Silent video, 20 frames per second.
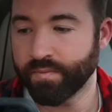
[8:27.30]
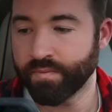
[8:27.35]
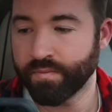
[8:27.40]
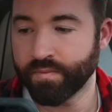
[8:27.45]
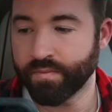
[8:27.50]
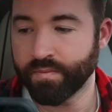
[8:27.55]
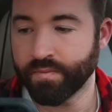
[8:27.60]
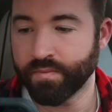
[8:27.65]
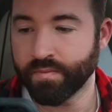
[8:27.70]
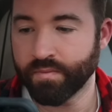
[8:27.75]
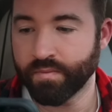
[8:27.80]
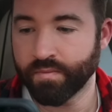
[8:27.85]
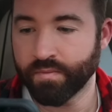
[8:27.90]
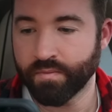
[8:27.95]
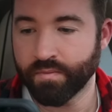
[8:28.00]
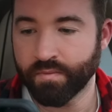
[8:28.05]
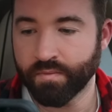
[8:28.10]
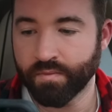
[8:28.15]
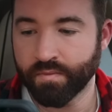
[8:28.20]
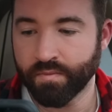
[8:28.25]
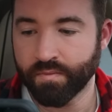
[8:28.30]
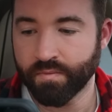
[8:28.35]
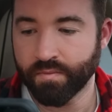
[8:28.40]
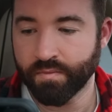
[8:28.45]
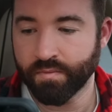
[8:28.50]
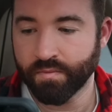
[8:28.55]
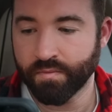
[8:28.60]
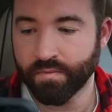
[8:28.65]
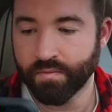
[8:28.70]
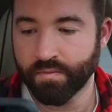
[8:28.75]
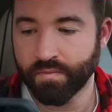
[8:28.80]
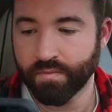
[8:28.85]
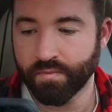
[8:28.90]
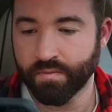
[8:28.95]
Nobody speaks.